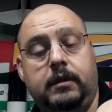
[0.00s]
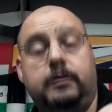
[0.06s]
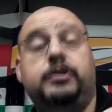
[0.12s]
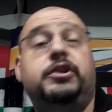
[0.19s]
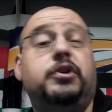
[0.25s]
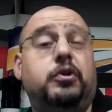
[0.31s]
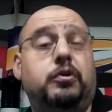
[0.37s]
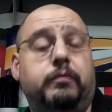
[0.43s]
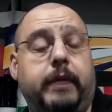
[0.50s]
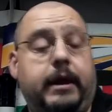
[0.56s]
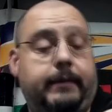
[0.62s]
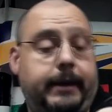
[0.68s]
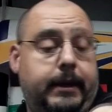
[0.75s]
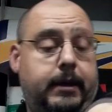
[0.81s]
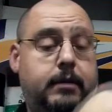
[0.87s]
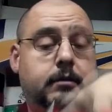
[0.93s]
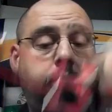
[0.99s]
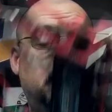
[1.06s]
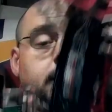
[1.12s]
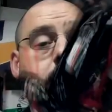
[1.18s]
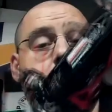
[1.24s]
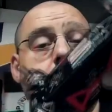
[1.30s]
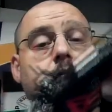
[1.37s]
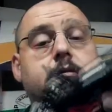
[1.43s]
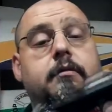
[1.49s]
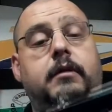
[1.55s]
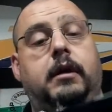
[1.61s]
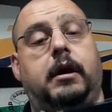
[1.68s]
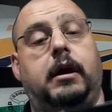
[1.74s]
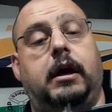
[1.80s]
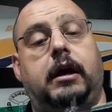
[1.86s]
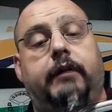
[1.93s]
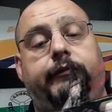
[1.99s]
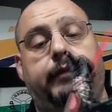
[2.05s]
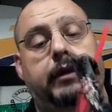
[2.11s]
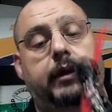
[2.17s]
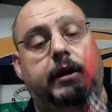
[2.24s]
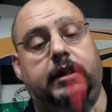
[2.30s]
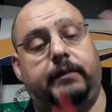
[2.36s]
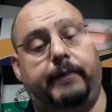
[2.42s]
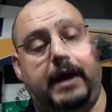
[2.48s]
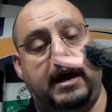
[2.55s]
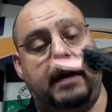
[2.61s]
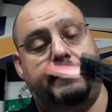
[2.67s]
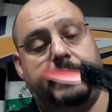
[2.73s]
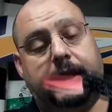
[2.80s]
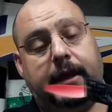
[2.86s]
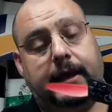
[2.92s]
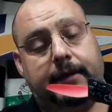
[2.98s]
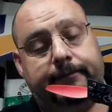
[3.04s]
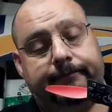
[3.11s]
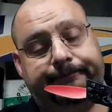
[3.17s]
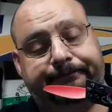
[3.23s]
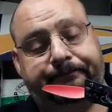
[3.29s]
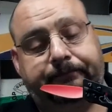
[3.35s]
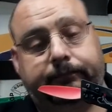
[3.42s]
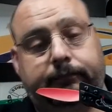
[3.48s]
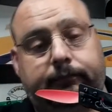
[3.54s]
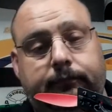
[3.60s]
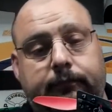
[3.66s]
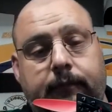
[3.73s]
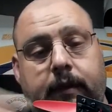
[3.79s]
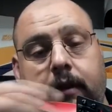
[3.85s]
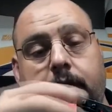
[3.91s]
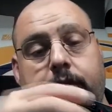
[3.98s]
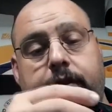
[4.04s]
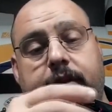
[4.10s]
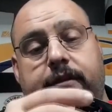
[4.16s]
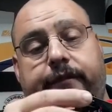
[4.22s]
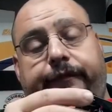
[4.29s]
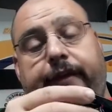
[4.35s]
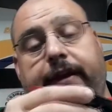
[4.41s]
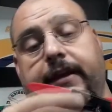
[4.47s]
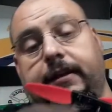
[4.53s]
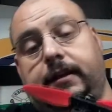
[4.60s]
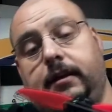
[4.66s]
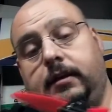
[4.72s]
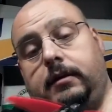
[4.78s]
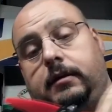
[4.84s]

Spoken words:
two maybe. If we look at the bottom again, these feet,